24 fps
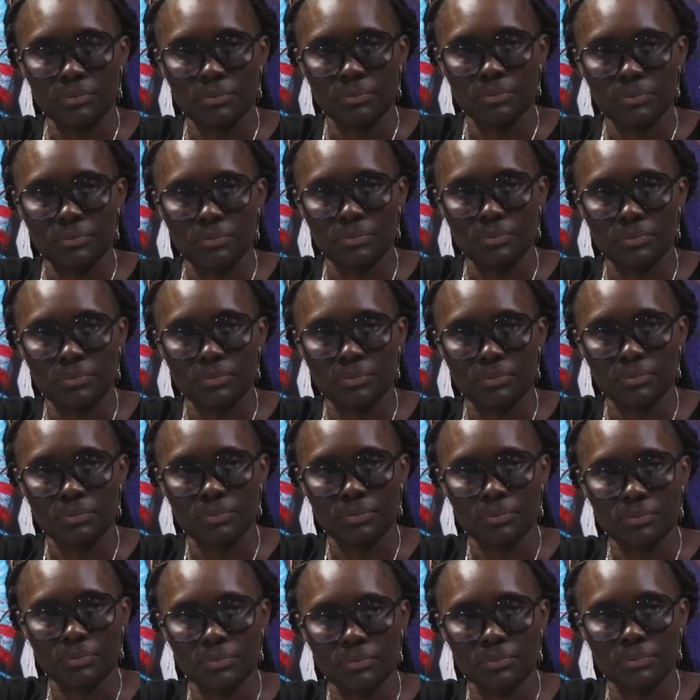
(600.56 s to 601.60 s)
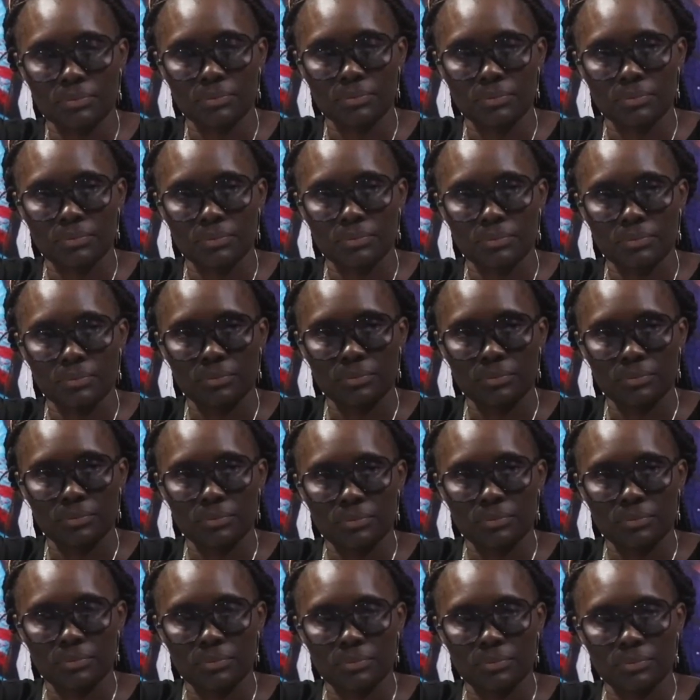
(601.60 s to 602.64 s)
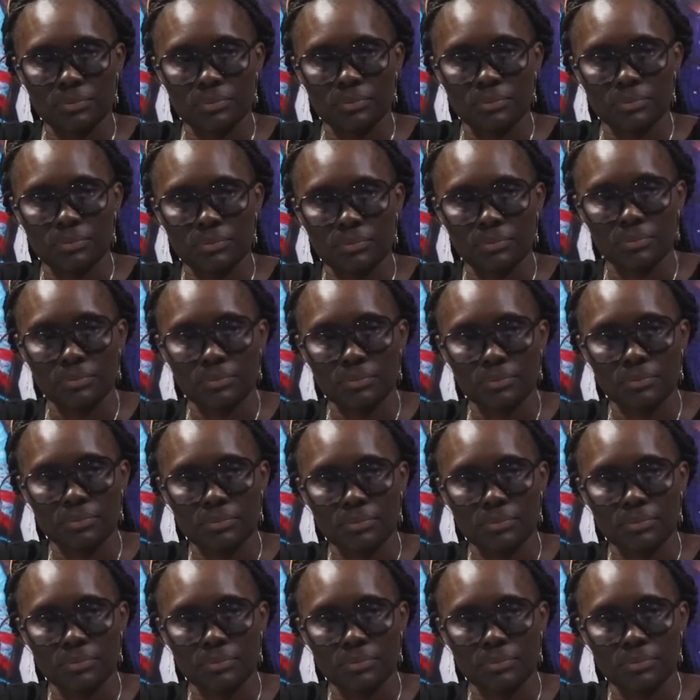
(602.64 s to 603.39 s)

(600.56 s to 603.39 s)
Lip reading: This person isn't speaking.